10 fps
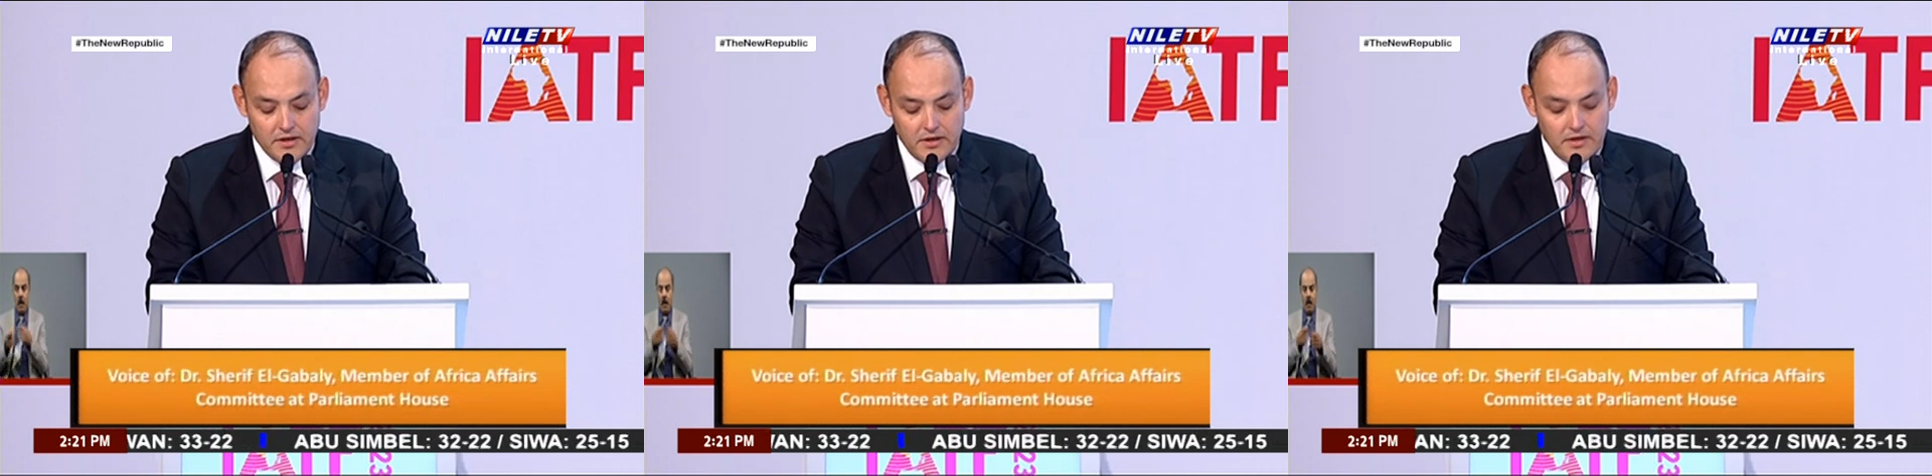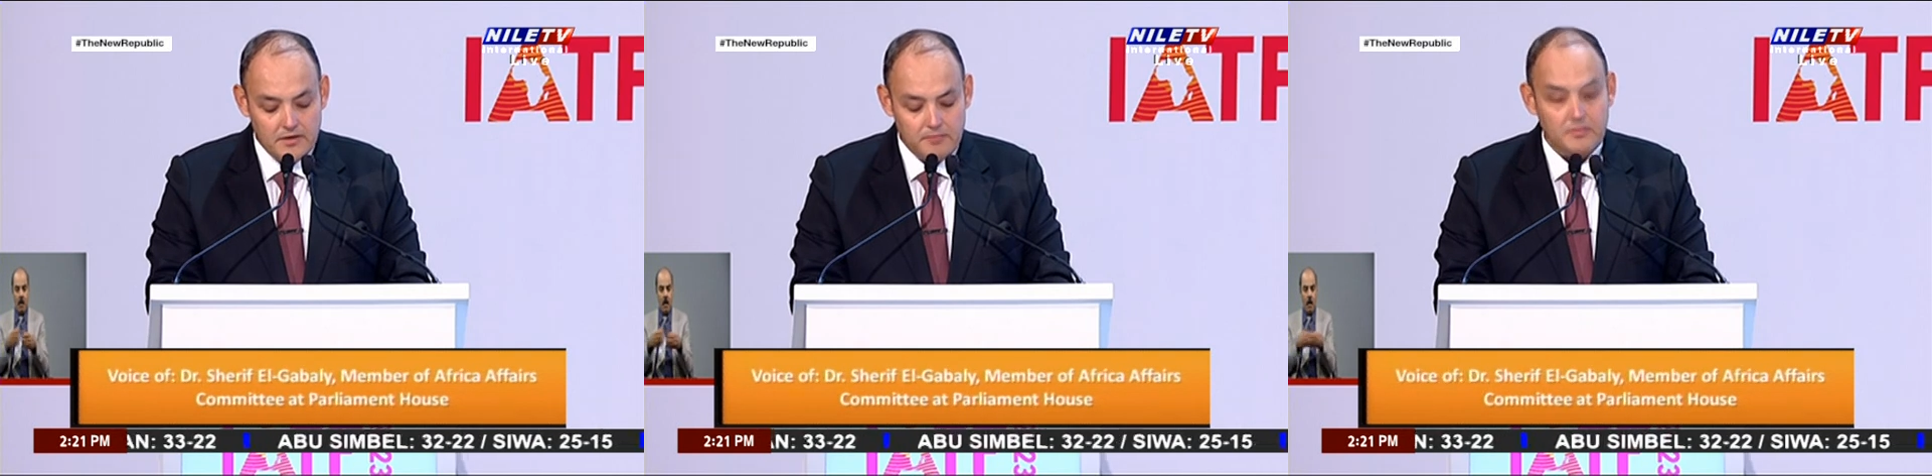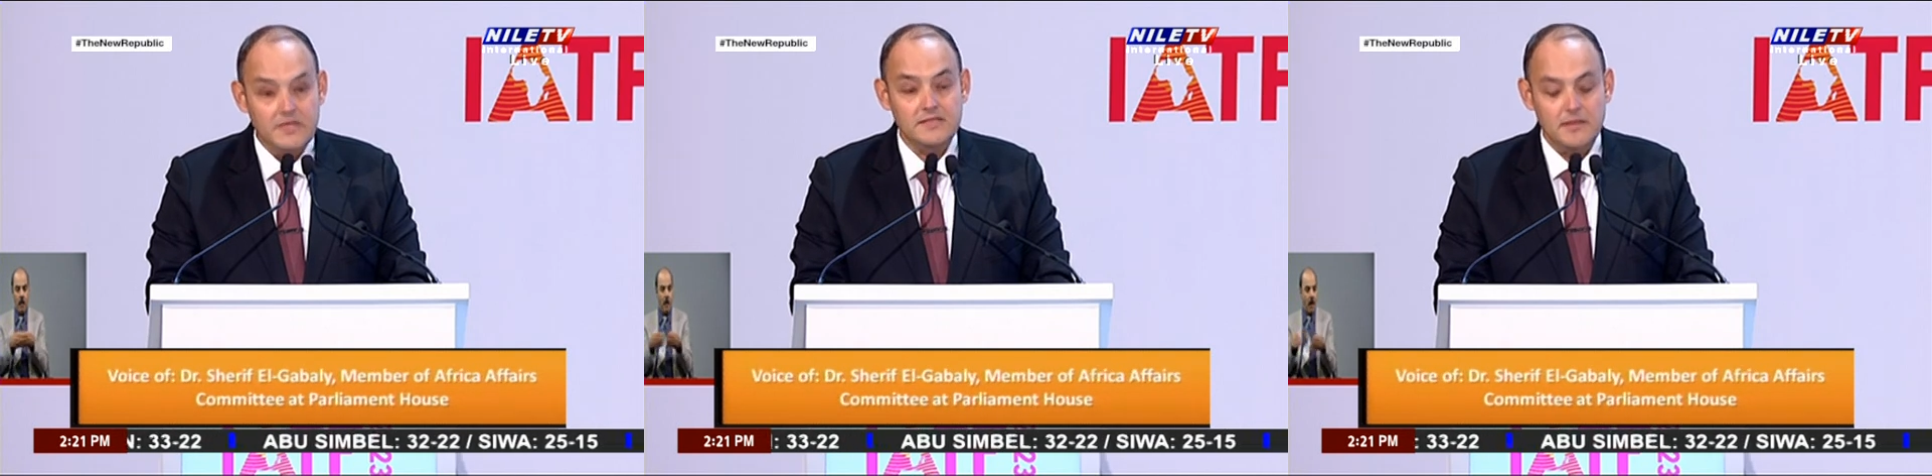and
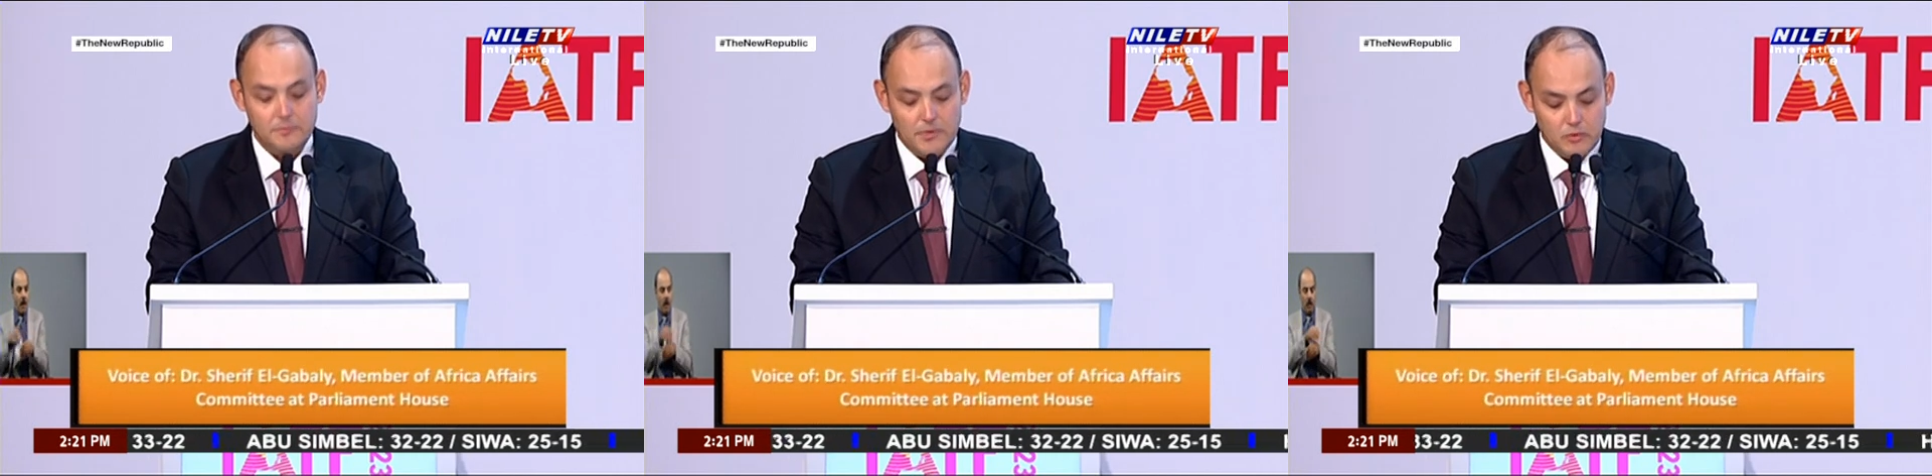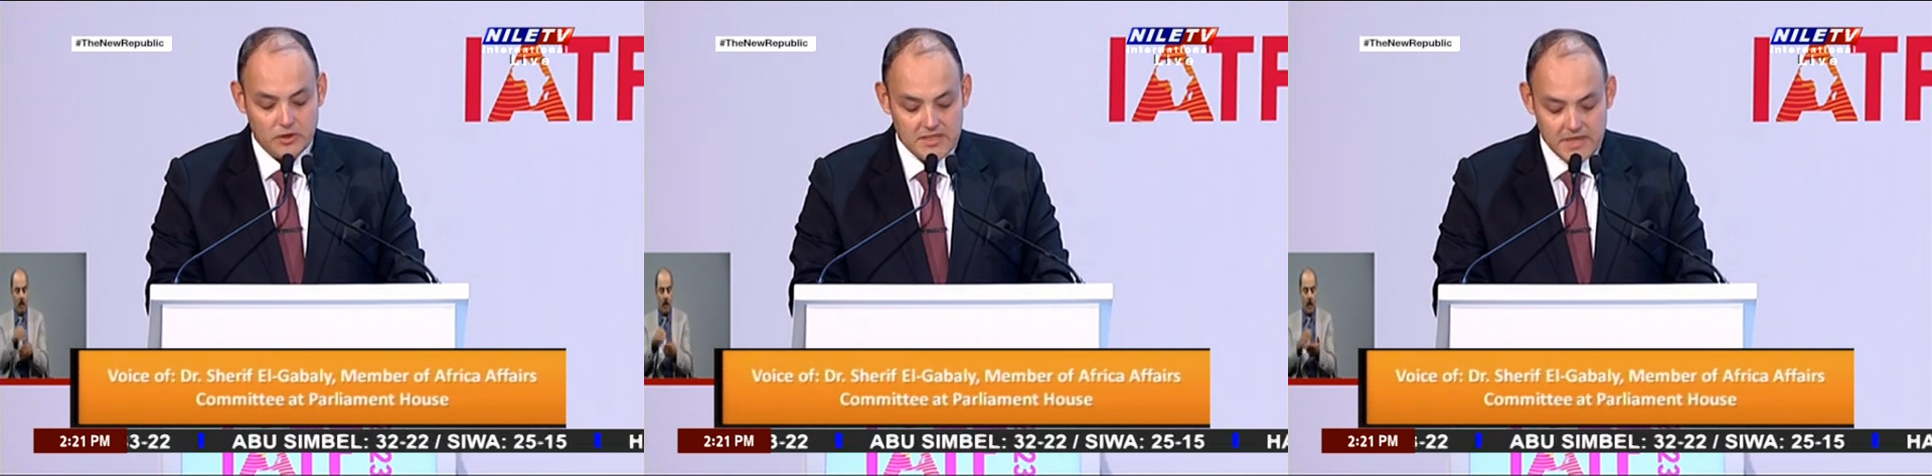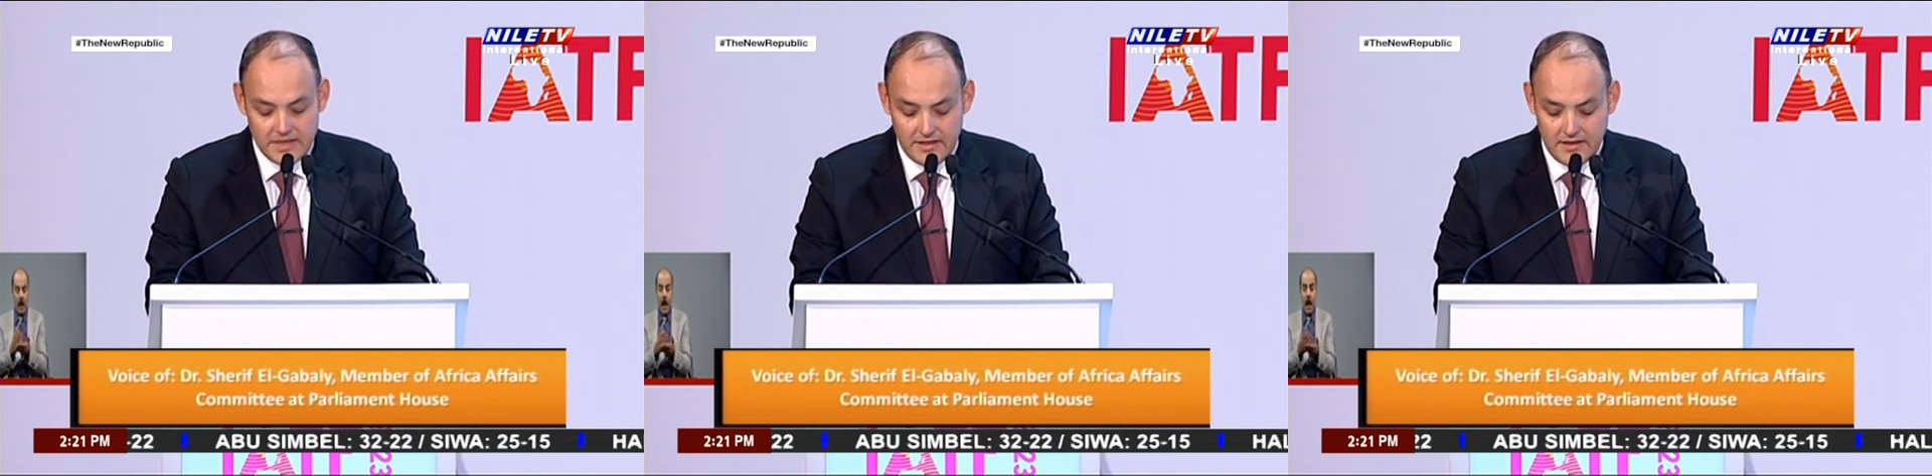oil
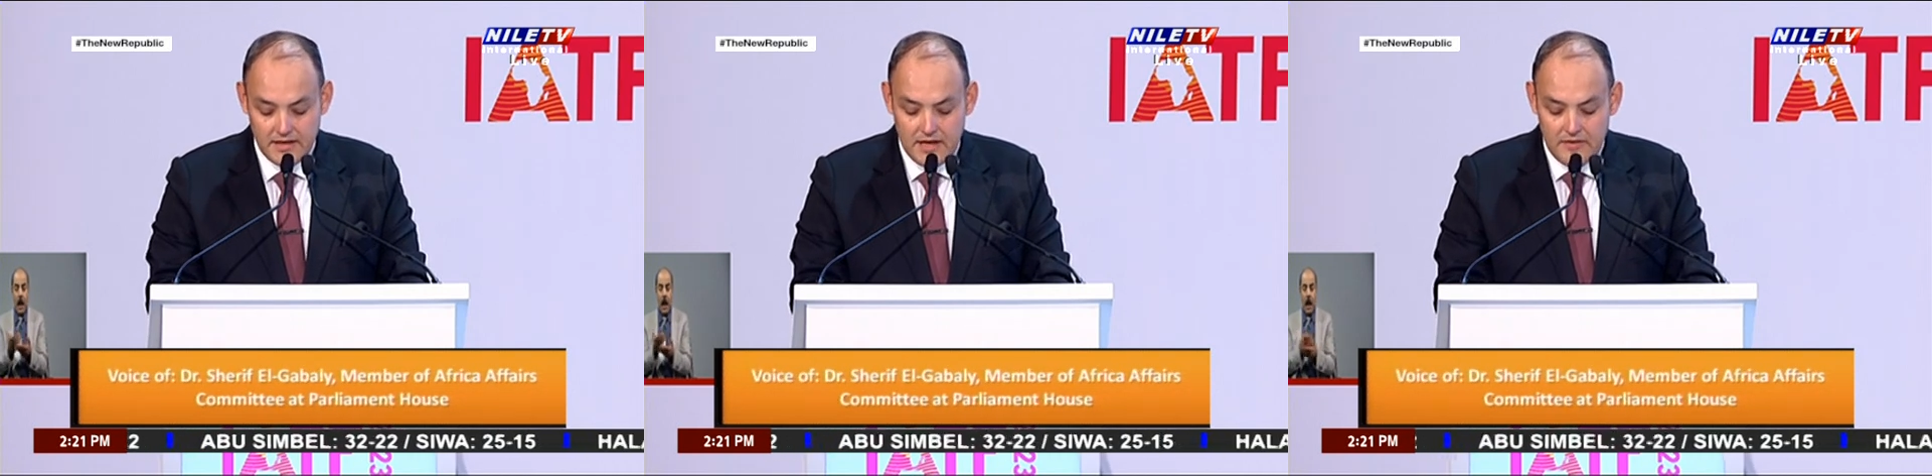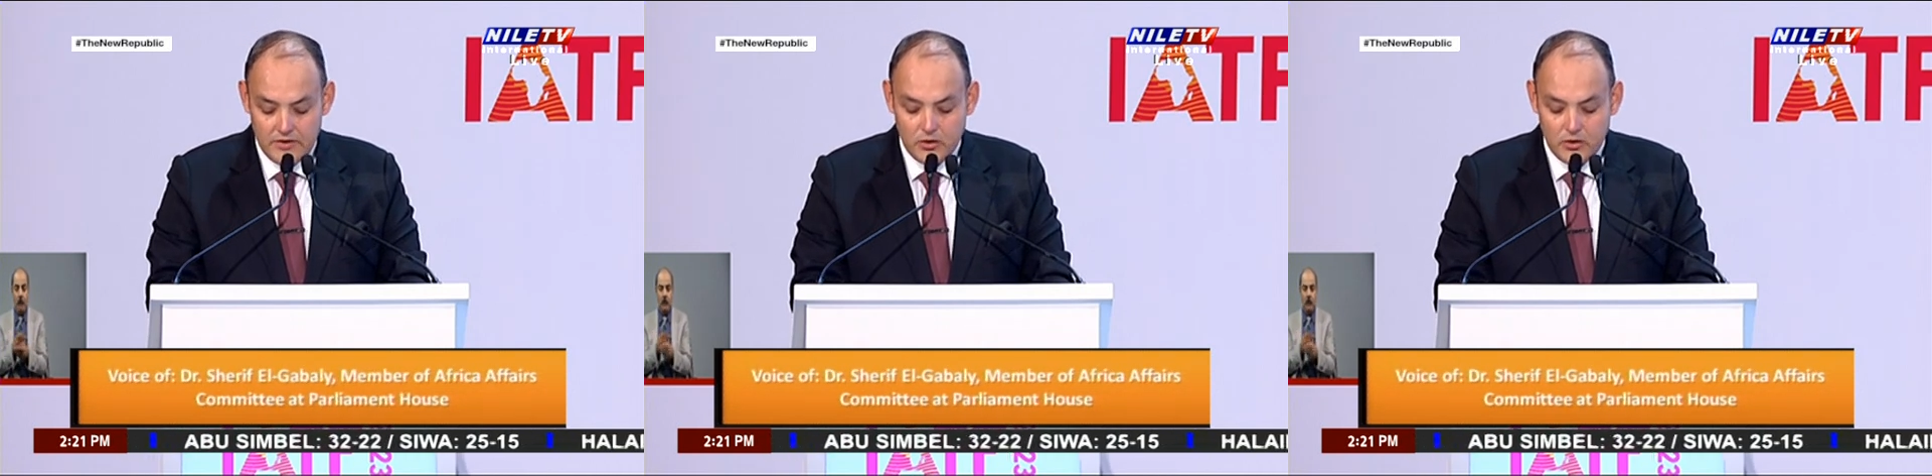and gas,